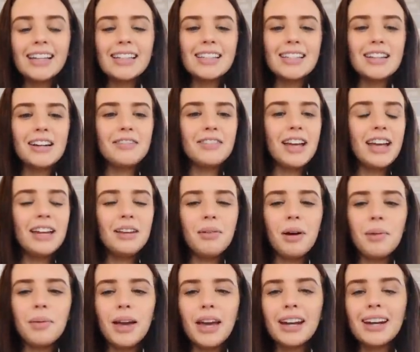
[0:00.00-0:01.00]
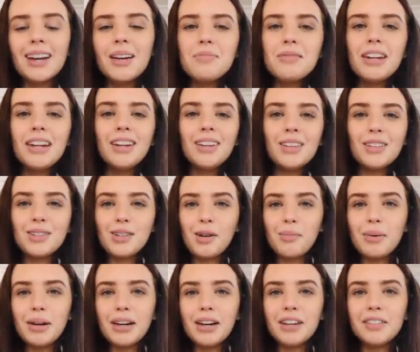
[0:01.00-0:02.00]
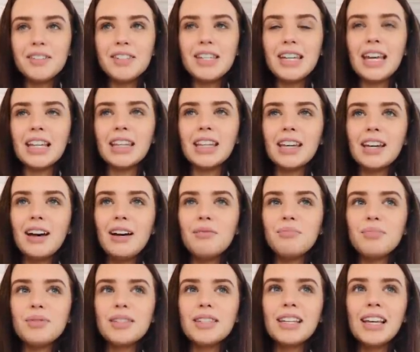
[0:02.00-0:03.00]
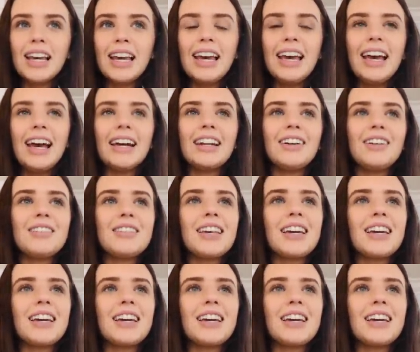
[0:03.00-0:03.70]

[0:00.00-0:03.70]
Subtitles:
and stuff. Anyway, we ended up getting on the topic of Stanley Cups, and I was